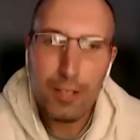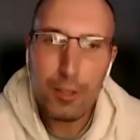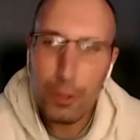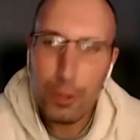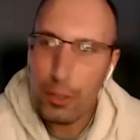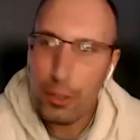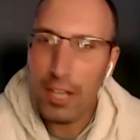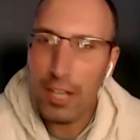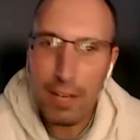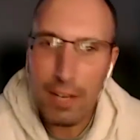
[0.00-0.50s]

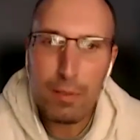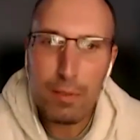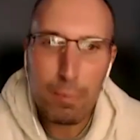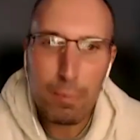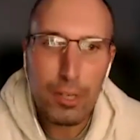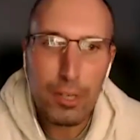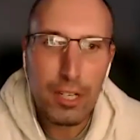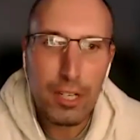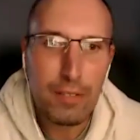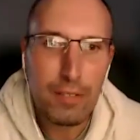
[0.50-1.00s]
you can have some
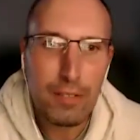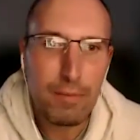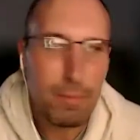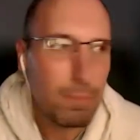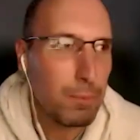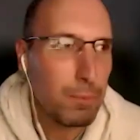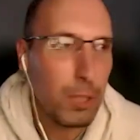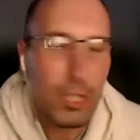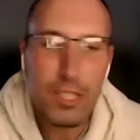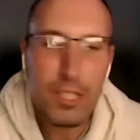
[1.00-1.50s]
pretty
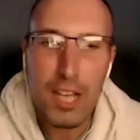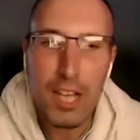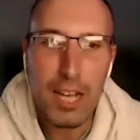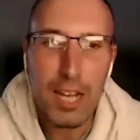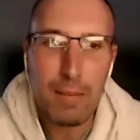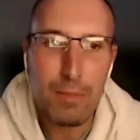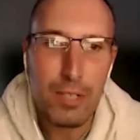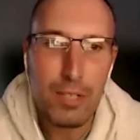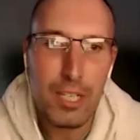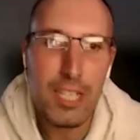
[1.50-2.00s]
good
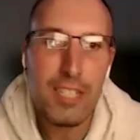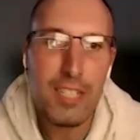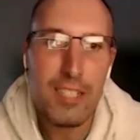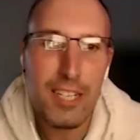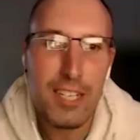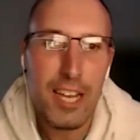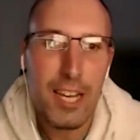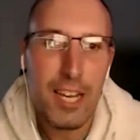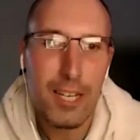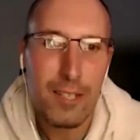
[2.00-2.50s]
times, yeah, easy
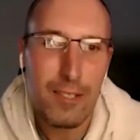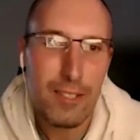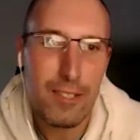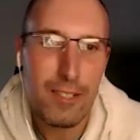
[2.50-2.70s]
days.